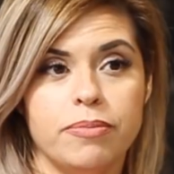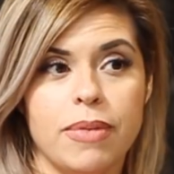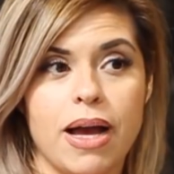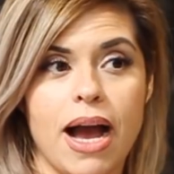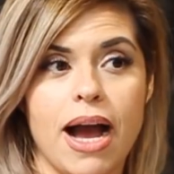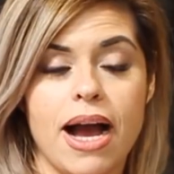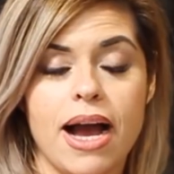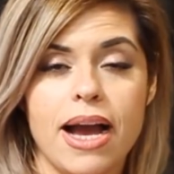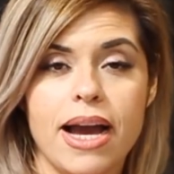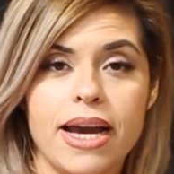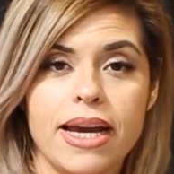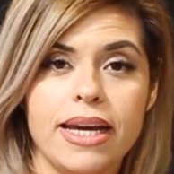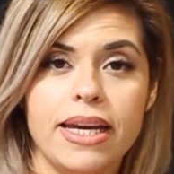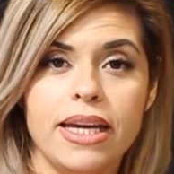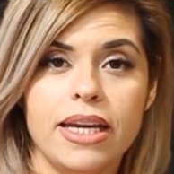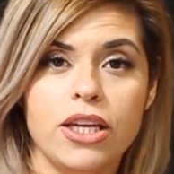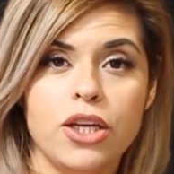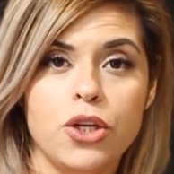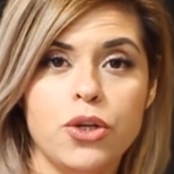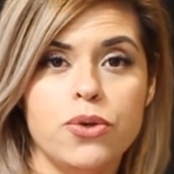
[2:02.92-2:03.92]

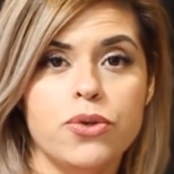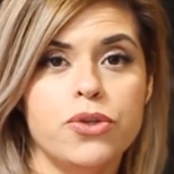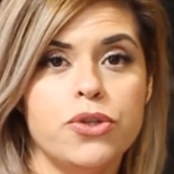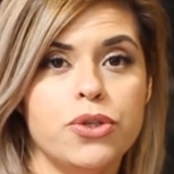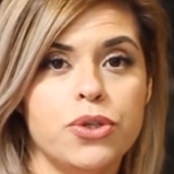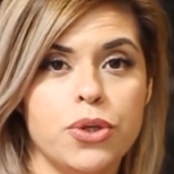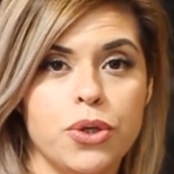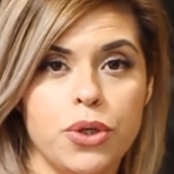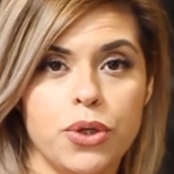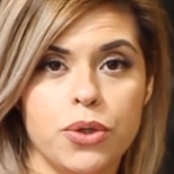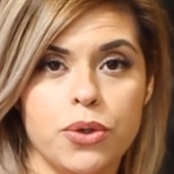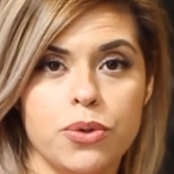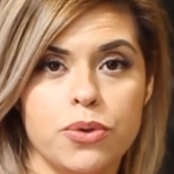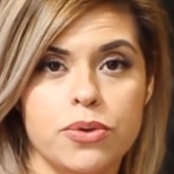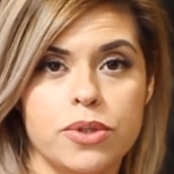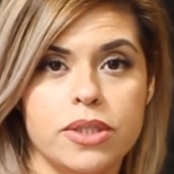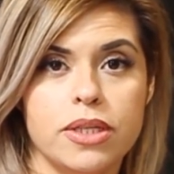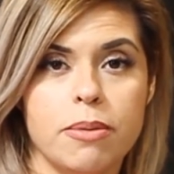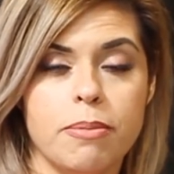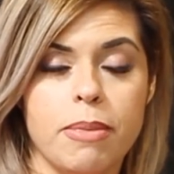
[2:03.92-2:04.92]
I used to
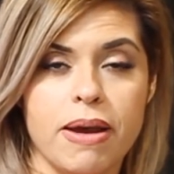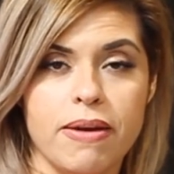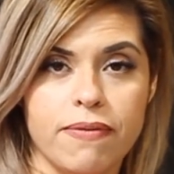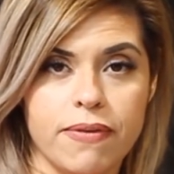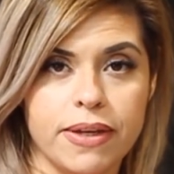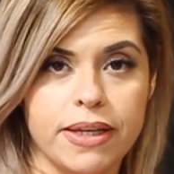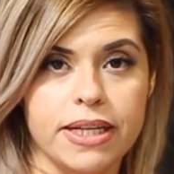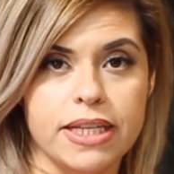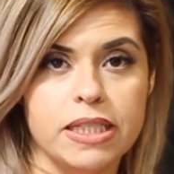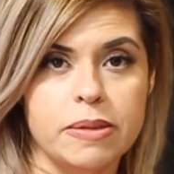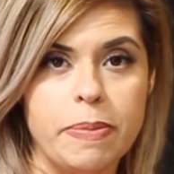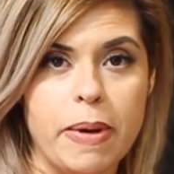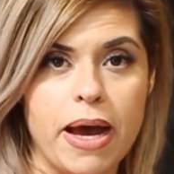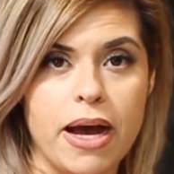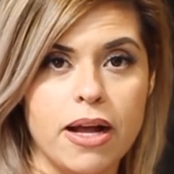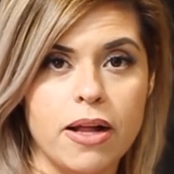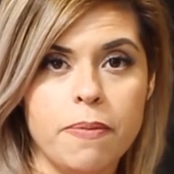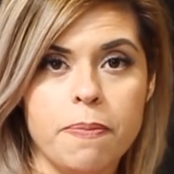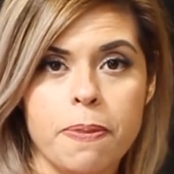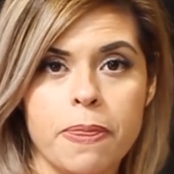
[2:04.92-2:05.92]
use
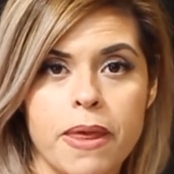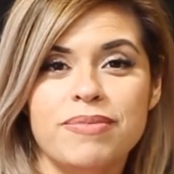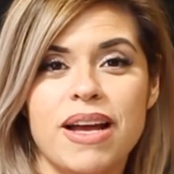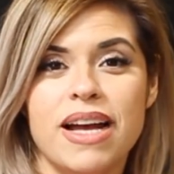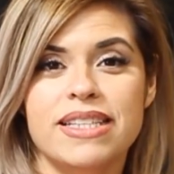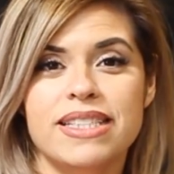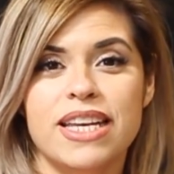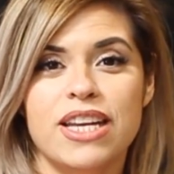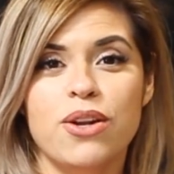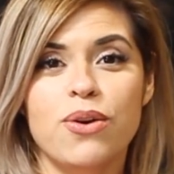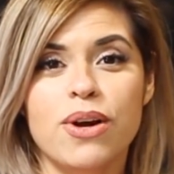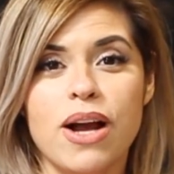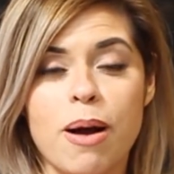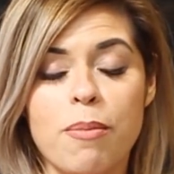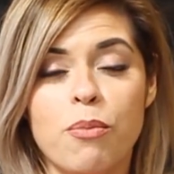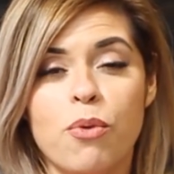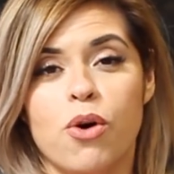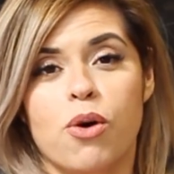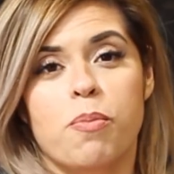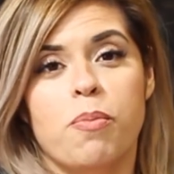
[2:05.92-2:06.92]
MyFitnessPal. As keto
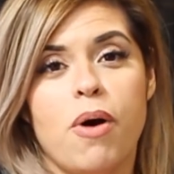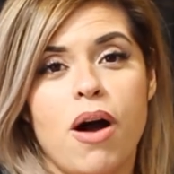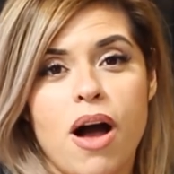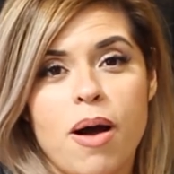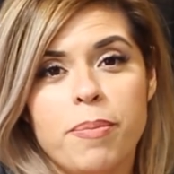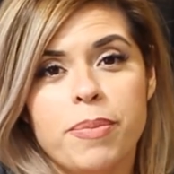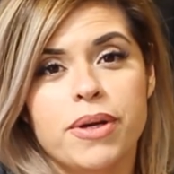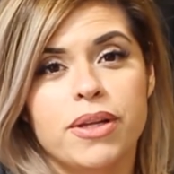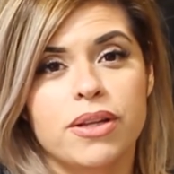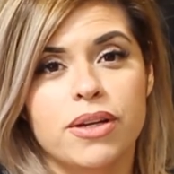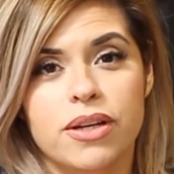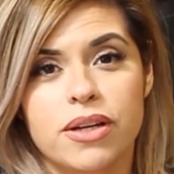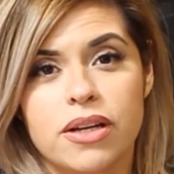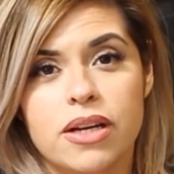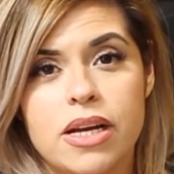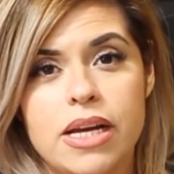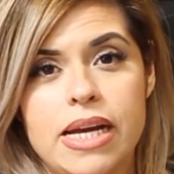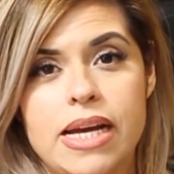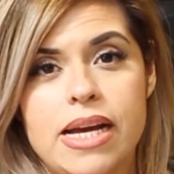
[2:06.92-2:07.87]
got more popular,